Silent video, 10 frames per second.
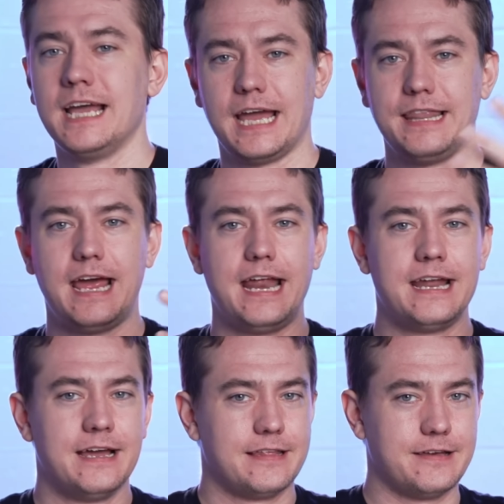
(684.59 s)
and then
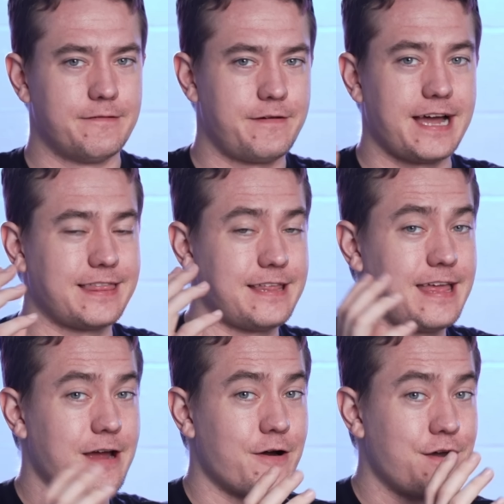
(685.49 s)
the fact that
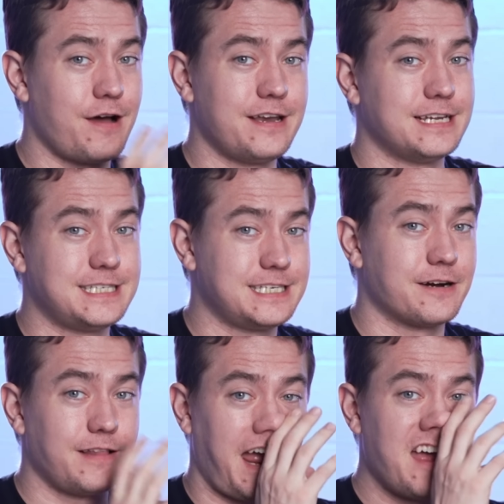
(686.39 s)
they are not
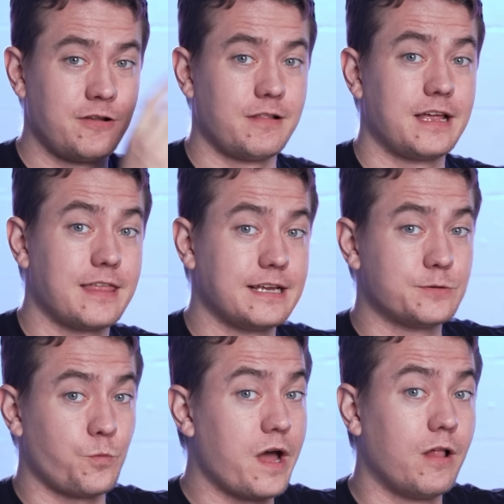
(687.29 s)
necessarily handling
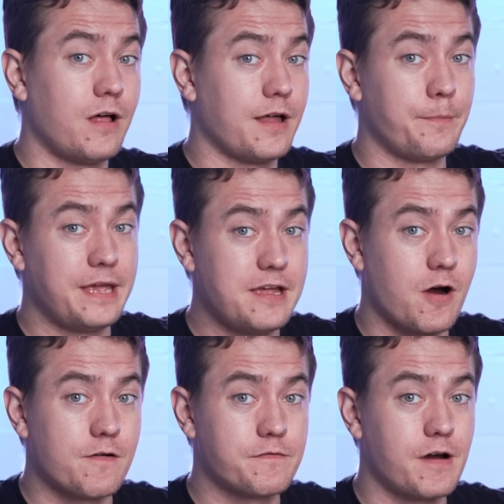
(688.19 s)
things well on a
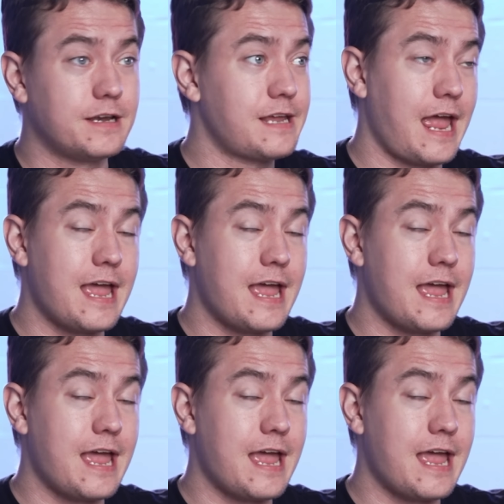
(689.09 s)
PR front,